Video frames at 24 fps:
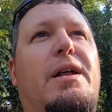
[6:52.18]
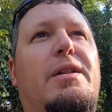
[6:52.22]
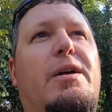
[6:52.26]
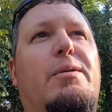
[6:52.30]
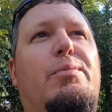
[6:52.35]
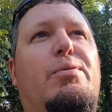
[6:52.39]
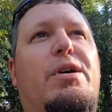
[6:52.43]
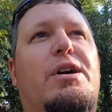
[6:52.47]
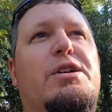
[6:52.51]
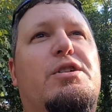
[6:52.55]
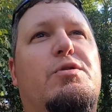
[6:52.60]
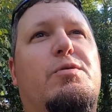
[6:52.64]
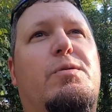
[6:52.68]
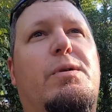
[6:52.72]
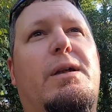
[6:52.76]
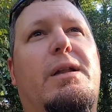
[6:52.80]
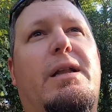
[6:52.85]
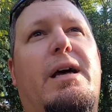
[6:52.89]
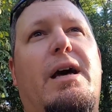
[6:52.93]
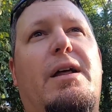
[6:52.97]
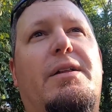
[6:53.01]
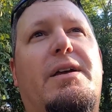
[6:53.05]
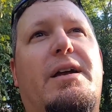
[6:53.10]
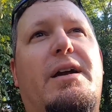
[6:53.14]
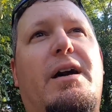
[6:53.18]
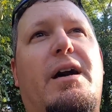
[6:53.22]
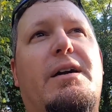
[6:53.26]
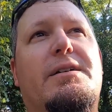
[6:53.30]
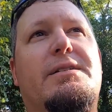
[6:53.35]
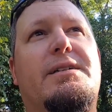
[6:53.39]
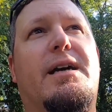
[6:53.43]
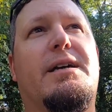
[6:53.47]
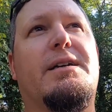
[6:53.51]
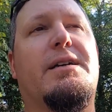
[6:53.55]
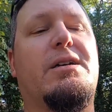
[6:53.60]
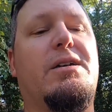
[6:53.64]
the pressure will allow the
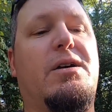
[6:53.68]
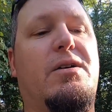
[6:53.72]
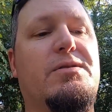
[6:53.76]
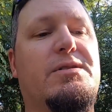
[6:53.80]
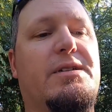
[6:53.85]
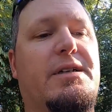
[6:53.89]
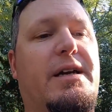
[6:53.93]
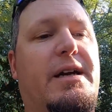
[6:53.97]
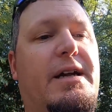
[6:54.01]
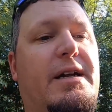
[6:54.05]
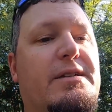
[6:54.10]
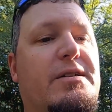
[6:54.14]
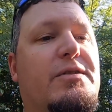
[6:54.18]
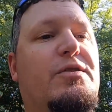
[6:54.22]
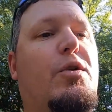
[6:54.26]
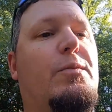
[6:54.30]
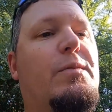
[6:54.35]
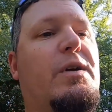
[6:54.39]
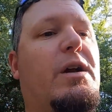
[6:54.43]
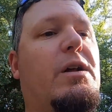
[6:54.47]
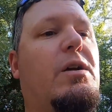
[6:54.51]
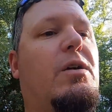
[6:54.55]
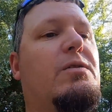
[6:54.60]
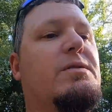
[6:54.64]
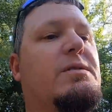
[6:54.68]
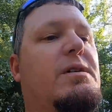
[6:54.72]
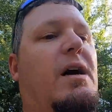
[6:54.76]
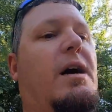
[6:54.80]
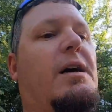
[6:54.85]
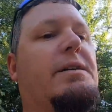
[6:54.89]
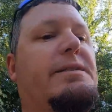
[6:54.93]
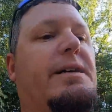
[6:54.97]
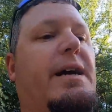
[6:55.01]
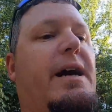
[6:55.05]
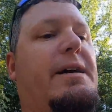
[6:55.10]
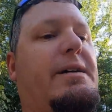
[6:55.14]
contact to close again. It's normally closed
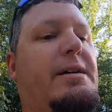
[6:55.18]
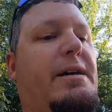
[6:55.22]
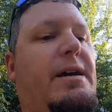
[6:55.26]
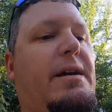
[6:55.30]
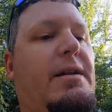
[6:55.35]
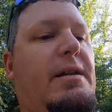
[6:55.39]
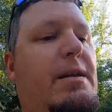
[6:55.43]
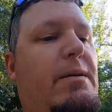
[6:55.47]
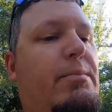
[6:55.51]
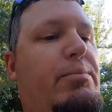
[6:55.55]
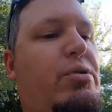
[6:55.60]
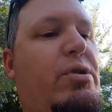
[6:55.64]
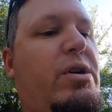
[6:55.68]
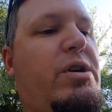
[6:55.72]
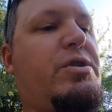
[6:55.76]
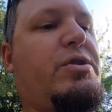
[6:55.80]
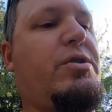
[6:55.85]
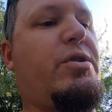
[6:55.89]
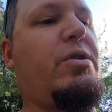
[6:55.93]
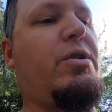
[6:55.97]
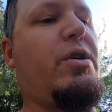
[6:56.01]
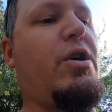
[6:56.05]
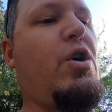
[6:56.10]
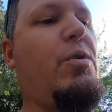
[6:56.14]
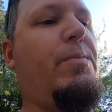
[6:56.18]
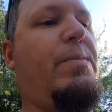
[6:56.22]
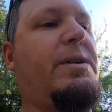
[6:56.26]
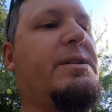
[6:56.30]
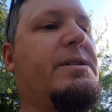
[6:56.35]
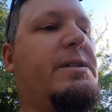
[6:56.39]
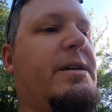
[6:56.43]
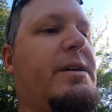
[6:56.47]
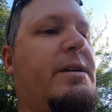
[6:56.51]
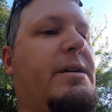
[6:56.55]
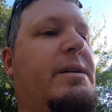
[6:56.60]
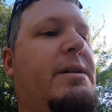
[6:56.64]
contact, and the pressure
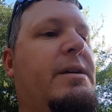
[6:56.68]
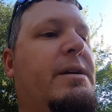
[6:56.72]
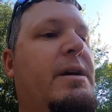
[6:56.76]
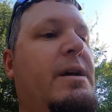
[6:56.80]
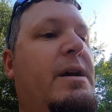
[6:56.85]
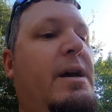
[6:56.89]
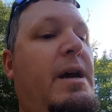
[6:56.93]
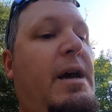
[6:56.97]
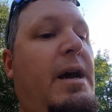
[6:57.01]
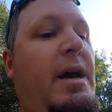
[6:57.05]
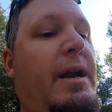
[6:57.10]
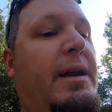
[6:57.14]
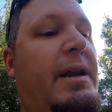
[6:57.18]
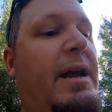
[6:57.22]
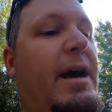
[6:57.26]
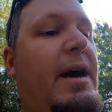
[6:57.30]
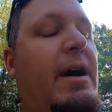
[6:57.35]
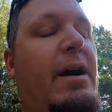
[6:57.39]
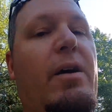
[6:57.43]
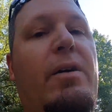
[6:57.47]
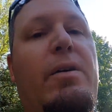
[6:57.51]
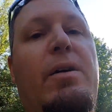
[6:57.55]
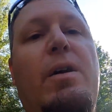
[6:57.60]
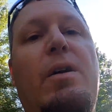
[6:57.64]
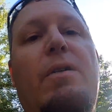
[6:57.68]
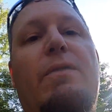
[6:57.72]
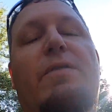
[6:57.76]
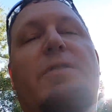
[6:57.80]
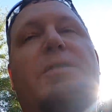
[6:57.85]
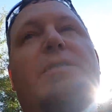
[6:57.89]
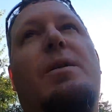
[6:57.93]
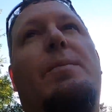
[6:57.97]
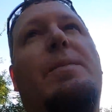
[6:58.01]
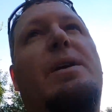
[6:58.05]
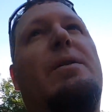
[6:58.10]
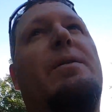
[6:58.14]
opens it. Now, for
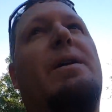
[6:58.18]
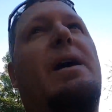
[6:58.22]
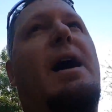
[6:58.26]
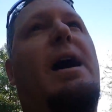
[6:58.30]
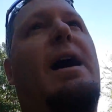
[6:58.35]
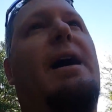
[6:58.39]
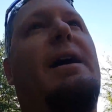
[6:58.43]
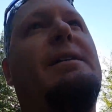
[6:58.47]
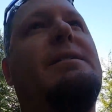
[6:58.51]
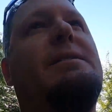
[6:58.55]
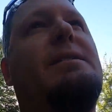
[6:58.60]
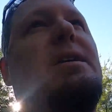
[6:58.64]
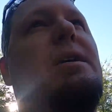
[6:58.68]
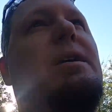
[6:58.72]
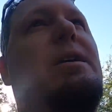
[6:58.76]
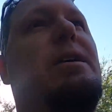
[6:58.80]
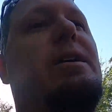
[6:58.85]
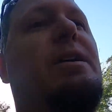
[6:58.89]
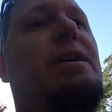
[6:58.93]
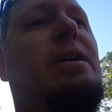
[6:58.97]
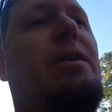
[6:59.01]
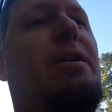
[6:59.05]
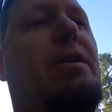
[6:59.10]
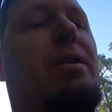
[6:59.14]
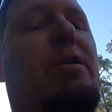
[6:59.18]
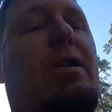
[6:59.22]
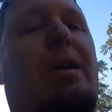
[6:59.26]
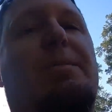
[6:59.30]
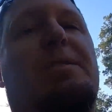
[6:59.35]
some of you guys, you don't know